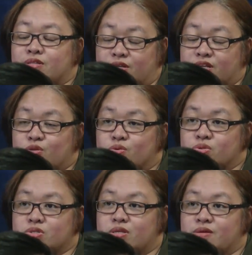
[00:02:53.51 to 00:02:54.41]

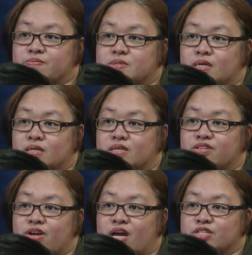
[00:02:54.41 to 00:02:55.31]
reduce trips and
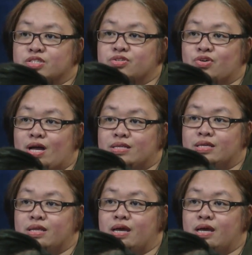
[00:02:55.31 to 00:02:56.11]
interaction to Canada.